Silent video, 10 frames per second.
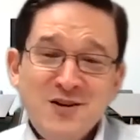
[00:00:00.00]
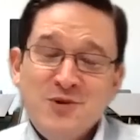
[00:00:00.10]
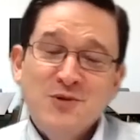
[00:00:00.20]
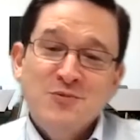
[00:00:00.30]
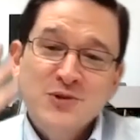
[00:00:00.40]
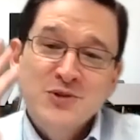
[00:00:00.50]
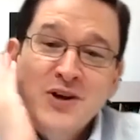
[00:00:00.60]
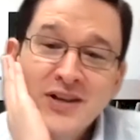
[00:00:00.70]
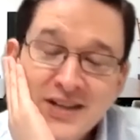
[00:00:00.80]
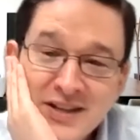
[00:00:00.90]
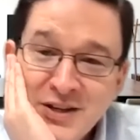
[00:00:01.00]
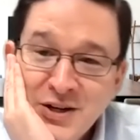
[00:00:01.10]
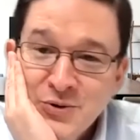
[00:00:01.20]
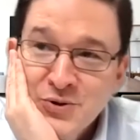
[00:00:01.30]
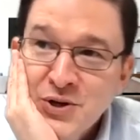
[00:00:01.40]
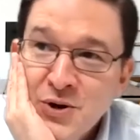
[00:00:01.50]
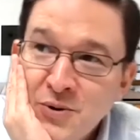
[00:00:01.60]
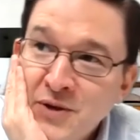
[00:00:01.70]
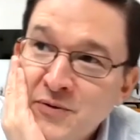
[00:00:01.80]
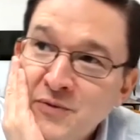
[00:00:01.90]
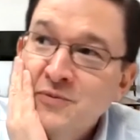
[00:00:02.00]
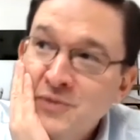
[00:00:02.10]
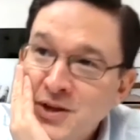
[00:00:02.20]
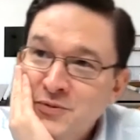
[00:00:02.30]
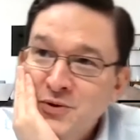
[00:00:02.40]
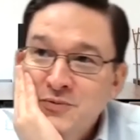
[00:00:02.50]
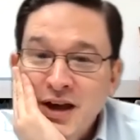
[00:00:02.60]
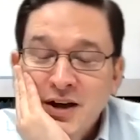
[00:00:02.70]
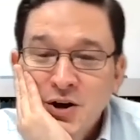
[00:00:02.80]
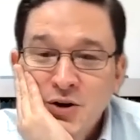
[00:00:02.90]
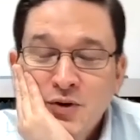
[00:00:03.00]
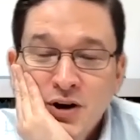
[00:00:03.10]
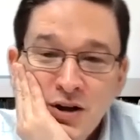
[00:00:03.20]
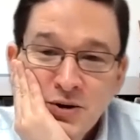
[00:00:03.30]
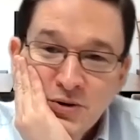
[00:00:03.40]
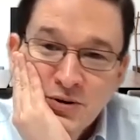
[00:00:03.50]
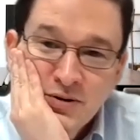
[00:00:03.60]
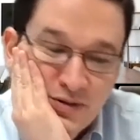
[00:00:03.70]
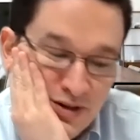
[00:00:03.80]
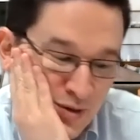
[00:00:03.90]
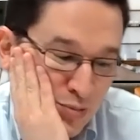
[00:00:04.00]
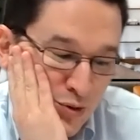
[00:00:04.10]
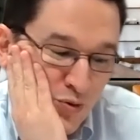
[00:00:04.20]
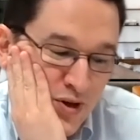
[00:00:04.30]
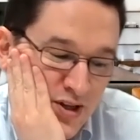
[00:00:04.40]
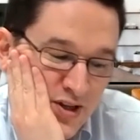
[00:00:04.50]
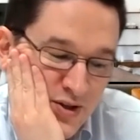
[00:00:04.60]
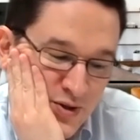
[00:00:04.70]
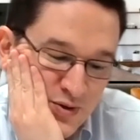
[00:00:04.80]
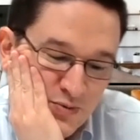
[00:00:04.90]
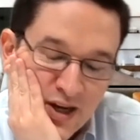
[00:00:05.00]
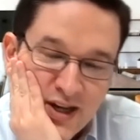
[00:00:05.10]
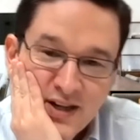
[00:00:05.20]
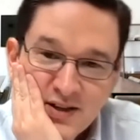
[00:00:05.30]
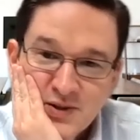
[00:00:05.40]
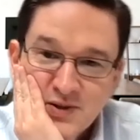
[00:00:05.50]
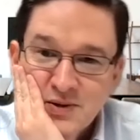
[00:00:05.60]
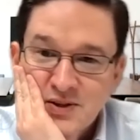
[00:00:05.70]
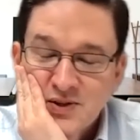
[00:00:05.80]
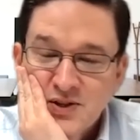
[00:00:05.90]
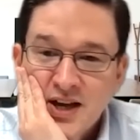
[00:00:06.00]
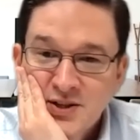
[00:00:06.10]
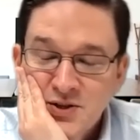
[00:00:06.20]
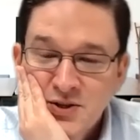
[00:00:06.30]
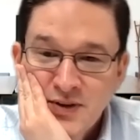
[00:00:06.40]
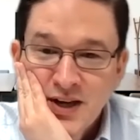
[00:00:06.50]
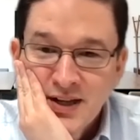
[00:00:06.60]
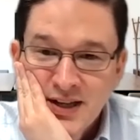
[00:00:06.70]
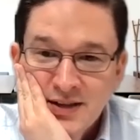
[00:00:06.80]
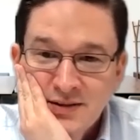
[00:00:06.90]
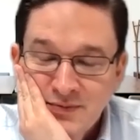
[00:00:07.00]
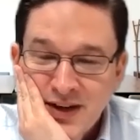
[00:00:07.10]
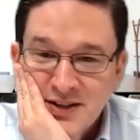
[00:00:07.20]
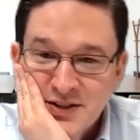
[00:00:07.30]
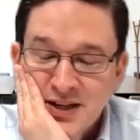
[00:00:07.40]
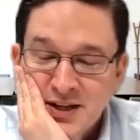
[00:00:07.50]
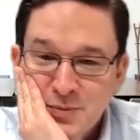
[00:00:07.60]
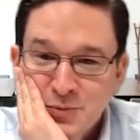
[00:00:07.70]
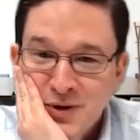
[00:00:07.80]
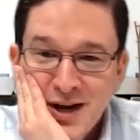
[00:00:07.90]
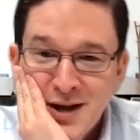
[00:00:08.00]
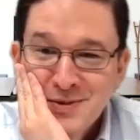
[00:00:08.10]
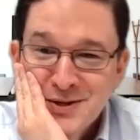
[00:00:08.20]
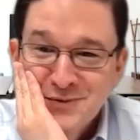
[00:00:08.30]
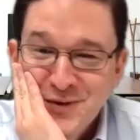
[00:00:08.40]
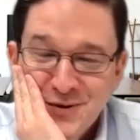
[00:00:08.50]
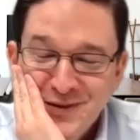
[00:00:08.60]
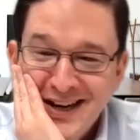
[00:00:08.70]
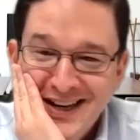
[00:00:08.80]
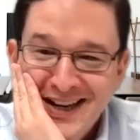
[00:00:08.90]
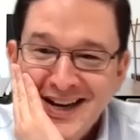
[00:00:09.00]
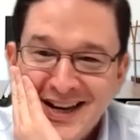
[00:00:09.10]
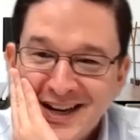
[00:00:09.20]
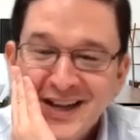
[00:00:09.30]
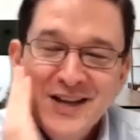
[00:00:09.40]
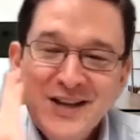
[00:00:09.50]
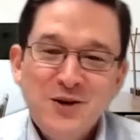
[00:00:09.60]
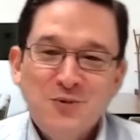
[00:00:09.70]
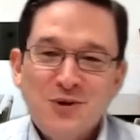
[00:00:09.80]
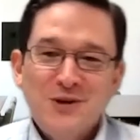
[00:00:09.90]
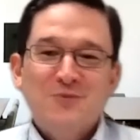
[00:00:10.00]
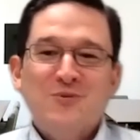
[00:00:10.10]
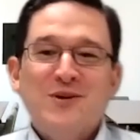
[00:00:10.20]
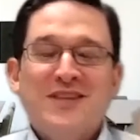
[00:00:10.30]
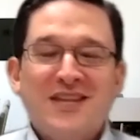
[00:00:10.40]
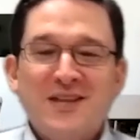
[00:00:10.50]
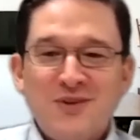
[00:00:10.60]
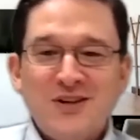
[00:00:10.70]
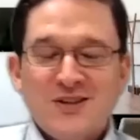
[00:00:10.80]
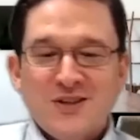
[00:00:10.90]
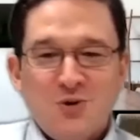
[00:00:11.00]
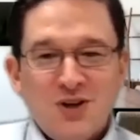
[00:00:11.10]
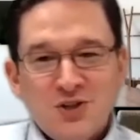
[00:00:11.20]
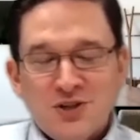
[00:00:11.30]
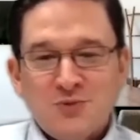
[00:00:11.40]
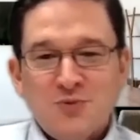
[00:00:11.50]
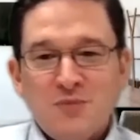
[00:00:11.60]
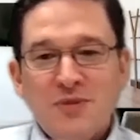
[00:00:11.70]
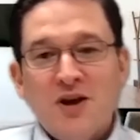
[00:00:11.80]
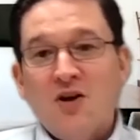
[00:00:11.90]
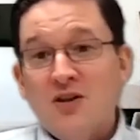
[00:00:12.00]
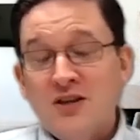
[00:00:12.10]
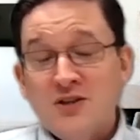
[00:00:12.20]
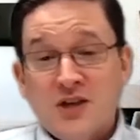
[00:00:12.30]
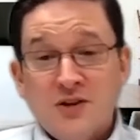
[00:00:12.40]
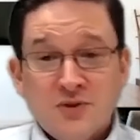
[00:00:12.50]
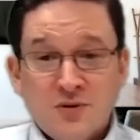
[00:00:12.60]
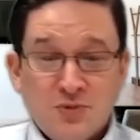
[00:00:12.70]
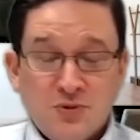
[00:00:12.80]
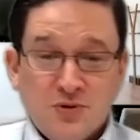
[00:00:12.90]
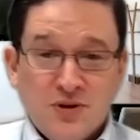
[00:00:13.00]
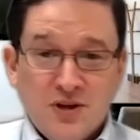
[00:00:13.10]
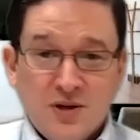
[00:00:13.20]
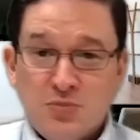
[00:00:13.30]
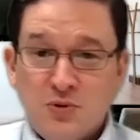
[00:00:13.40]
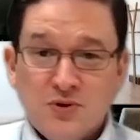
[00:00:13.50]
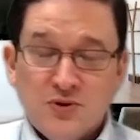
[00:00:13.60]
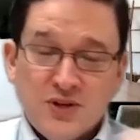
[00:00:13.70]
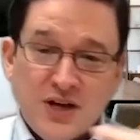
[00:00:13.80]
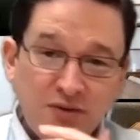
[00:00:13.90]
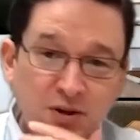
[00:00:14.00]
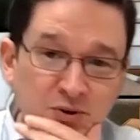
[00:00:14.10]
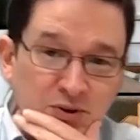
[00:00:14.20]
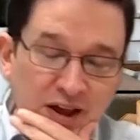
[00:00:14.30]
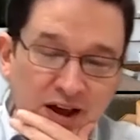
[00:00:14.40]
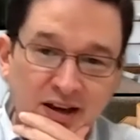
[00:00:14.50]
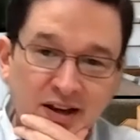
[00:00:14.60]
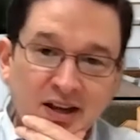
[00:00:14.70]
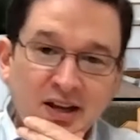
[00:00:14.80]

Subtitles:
Yeah, we're talking, so if you've got over 100 employees, right, it's science and you've got to get vaccinated. But what happens if you have 99? What that raises a question is, what about all these other employers that have under that?